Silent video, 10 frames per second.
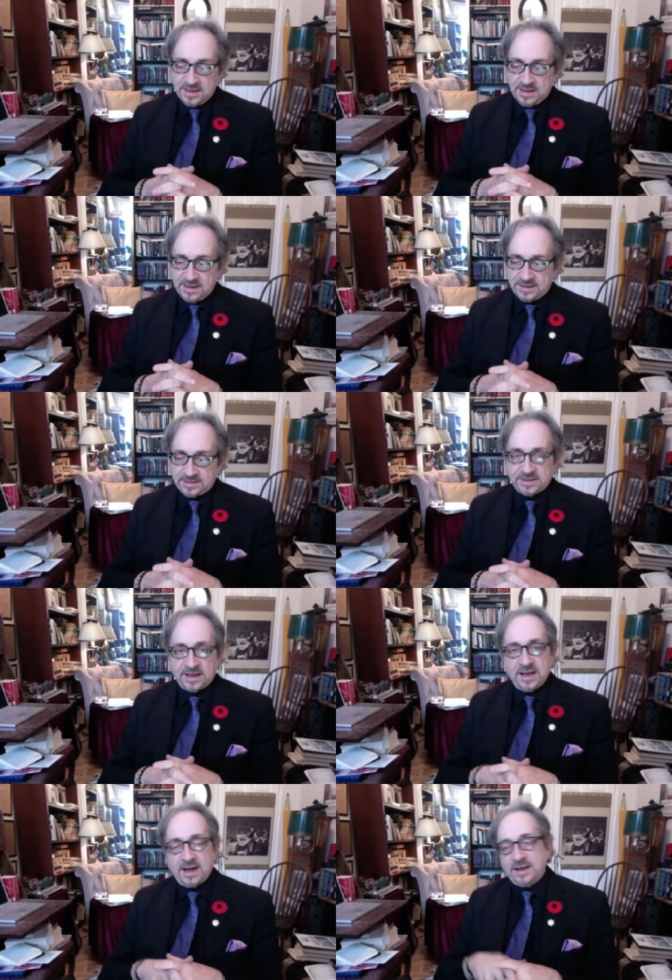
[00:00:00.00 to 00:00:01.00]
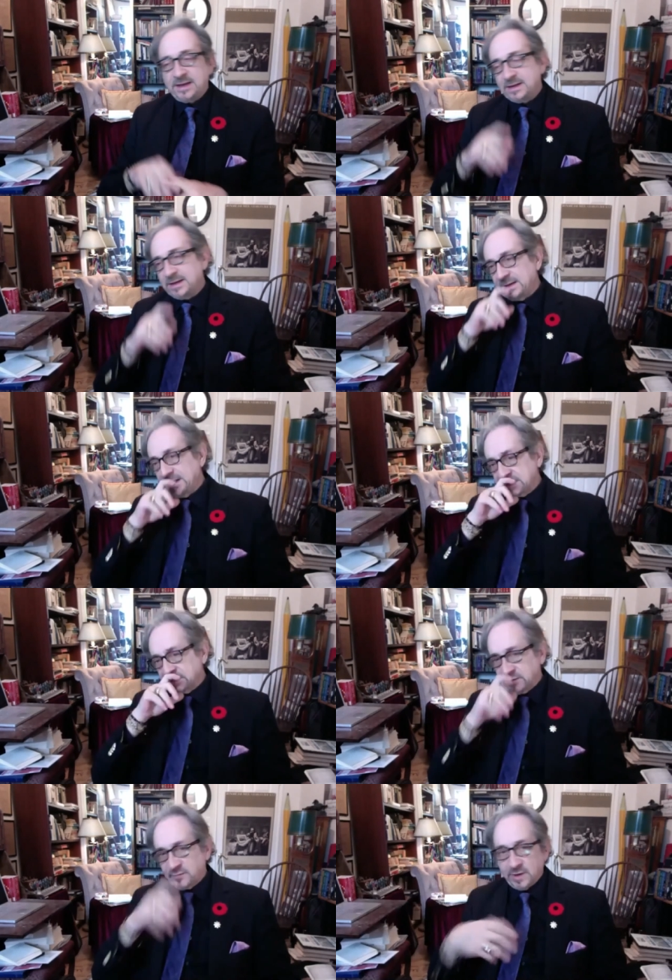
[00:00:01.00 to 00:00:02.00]
I, I, it's
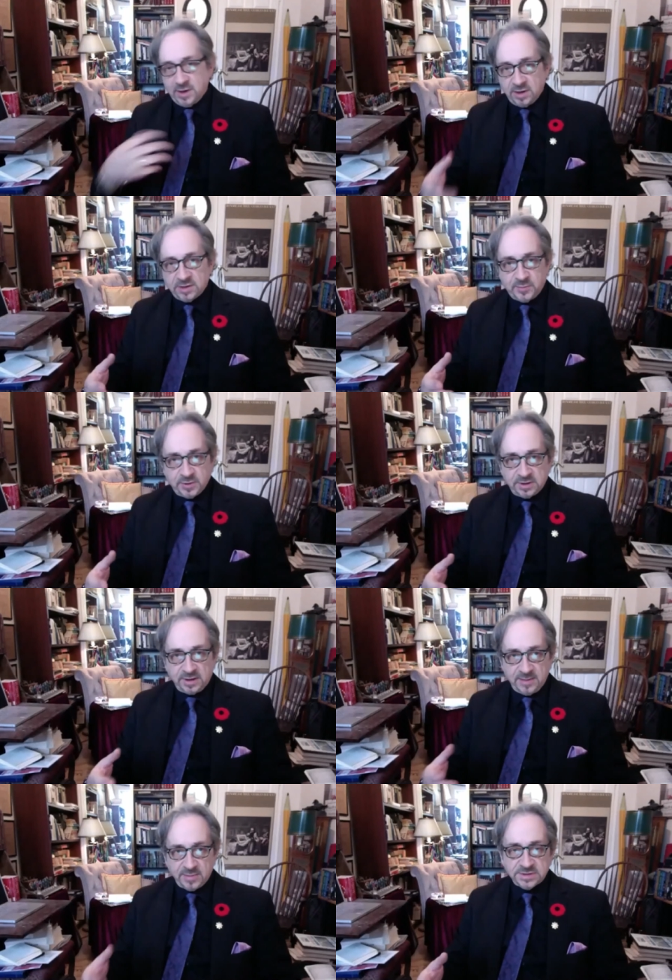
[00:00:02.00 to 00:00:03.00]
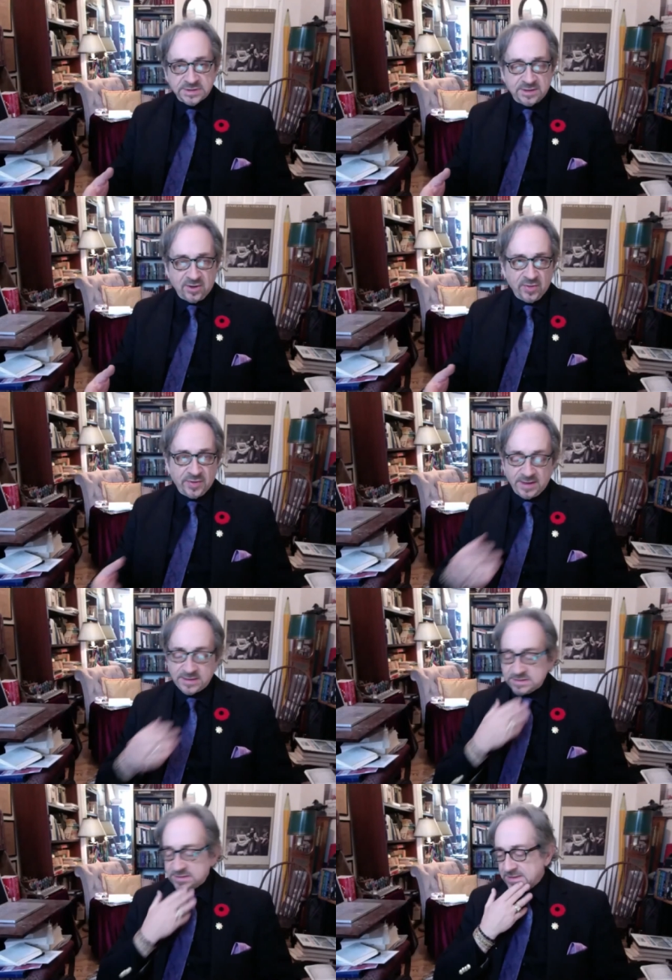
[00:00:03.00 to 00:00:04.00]
sometimes very hard to put labels on
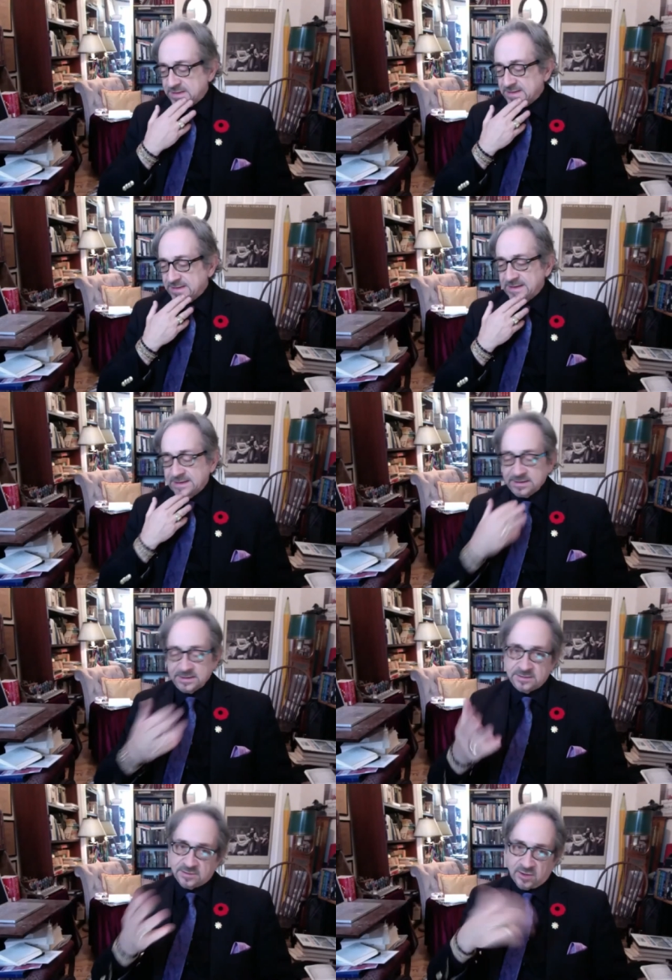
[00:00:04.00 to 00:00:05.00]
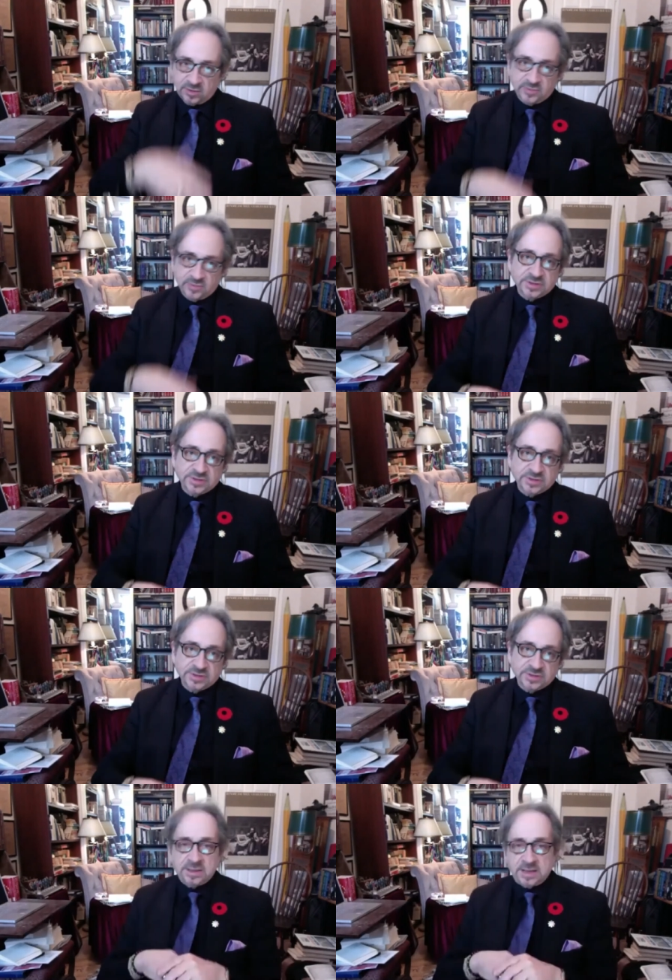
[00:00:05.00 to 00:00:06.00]
things, and, and earlier
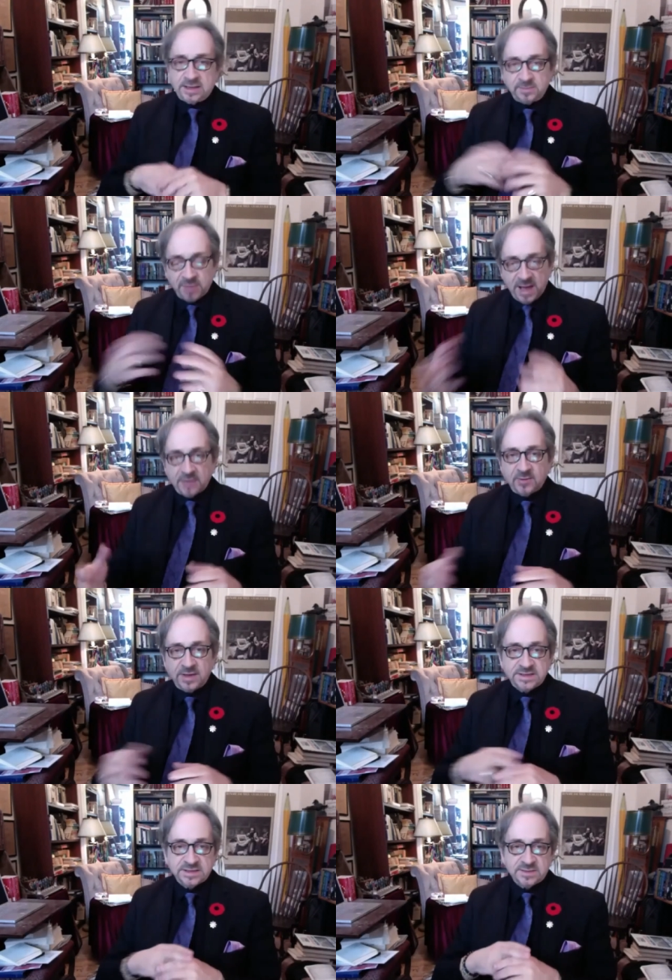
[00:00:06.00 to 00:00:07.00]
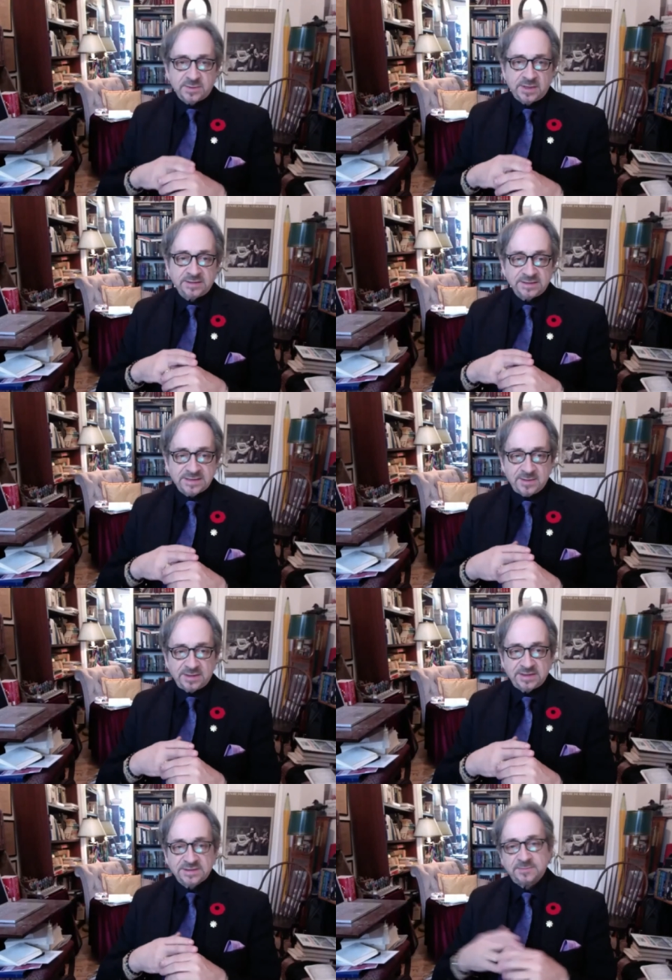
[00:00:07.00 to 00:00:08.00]
discussions on anti-black racism, on
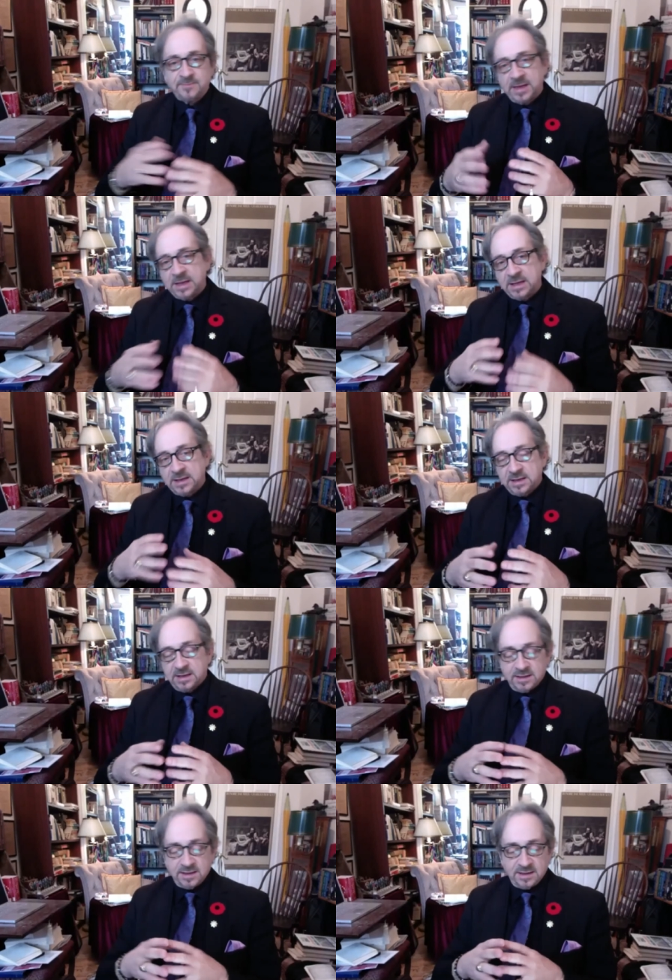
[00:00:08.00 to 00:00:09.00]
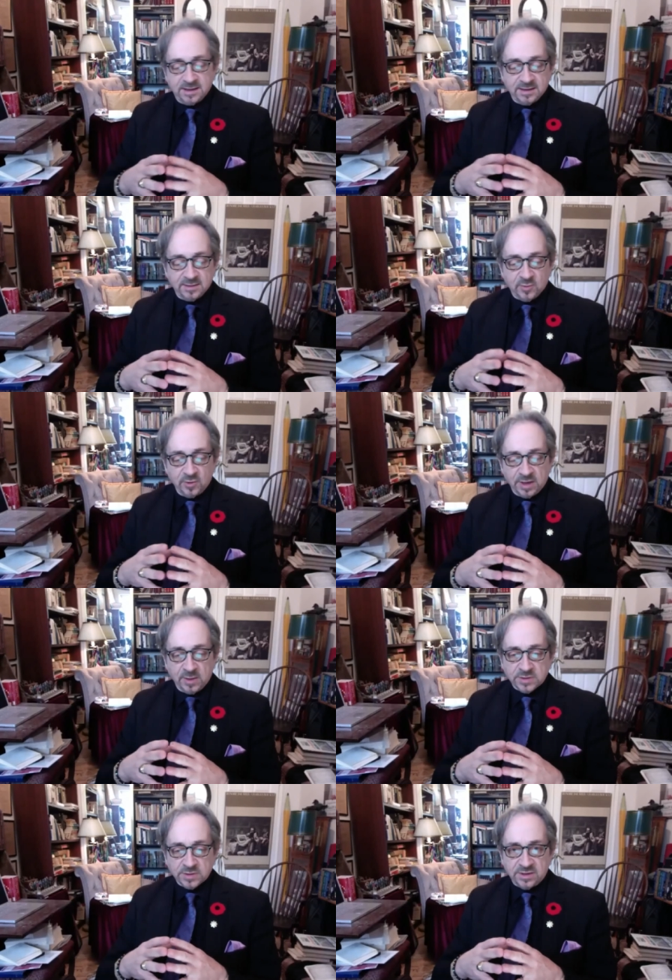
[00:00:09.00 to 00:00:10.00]
anti-Semitism, the the wording
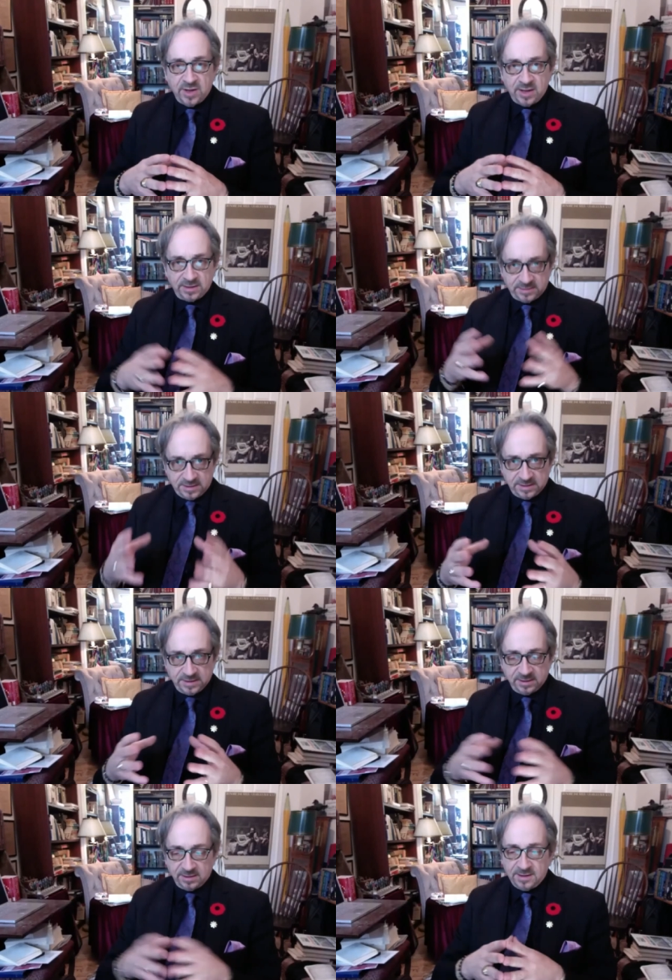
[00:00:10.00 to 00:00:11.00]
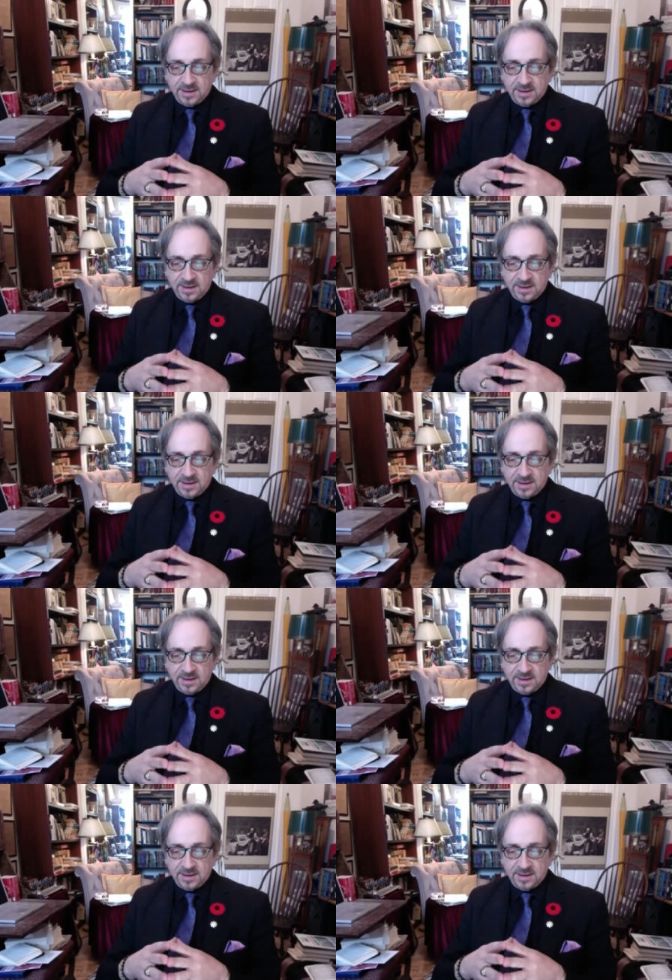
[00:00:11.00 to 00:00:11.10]
was a lot clearer.